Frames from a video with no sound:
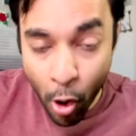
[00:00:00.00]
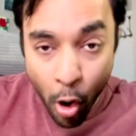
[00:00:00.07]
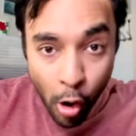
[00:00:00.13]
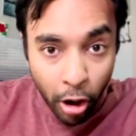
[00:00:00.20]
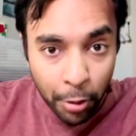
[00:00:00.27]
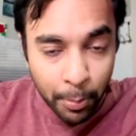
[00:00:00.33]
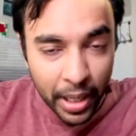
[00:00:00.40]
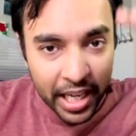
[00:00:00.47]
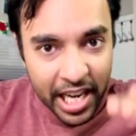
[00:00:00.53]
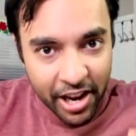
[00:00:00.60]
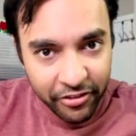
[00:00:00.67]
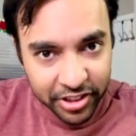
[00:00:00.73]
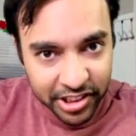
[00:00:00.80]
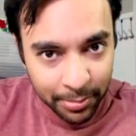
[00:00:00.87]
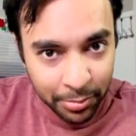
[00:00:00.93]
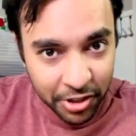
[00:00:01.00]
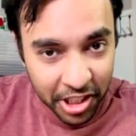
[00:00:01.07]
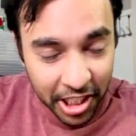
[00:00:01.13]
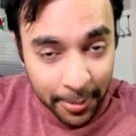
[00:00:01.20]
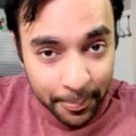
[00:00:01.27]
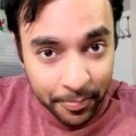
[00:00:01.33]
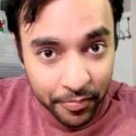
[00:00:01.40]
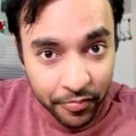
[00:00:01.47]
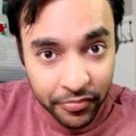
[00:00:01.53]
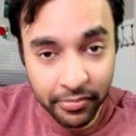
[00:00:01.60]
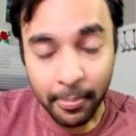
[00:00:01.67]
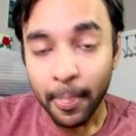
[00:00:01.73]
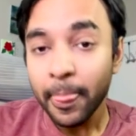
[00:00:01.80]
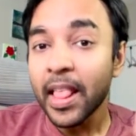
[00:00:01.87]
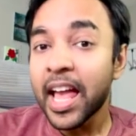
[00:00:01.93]
on my left subtree,
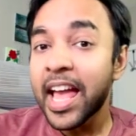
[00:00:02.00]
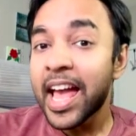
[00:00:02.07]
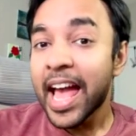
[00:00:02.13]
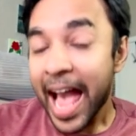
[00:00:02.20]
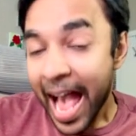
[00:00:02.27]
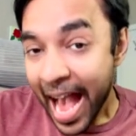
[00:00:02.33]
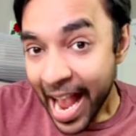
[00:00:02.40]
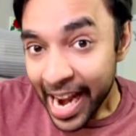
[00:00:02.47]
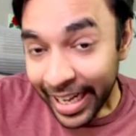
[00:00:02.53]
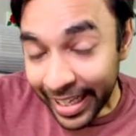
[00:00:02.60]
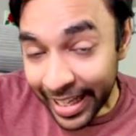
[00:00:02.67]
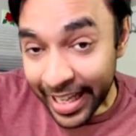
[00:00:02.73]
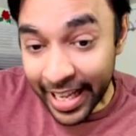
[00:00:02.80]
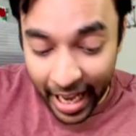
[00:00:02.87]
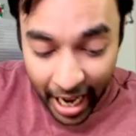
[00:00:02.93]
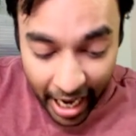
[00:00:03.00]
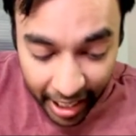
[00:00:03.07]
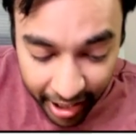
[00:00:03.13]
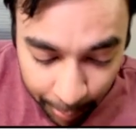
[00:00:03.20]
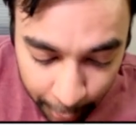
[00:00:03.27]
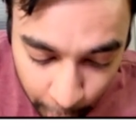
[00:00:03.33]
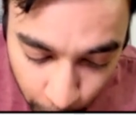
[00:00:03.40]
and I am